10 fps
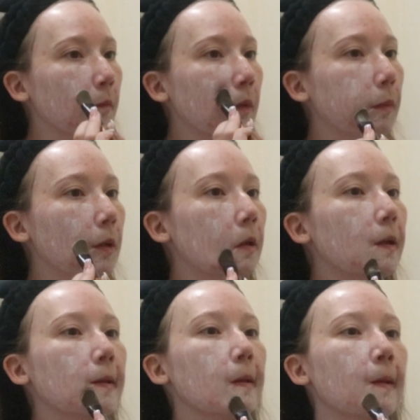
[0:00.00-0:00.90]
my
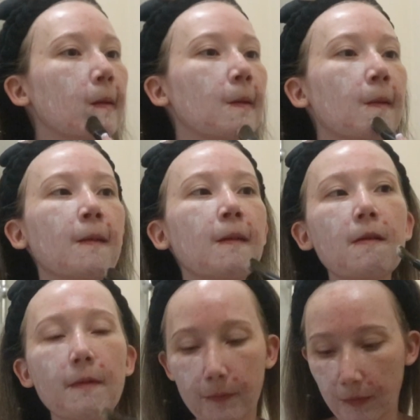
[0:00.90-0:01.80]
pores
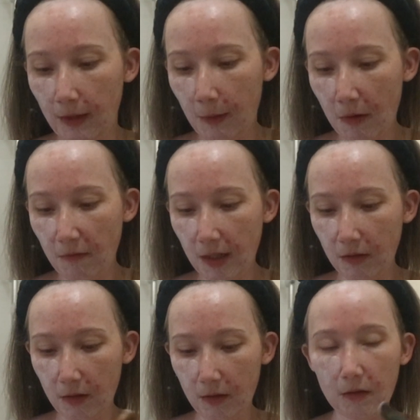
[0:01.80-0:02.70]
and my
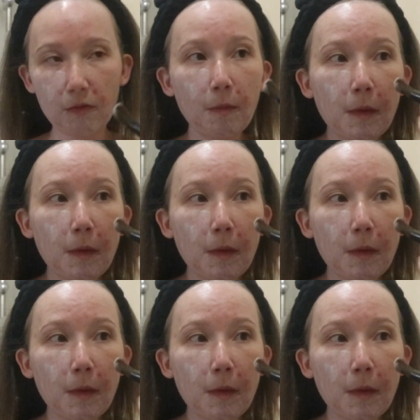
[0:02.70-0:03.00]
redness.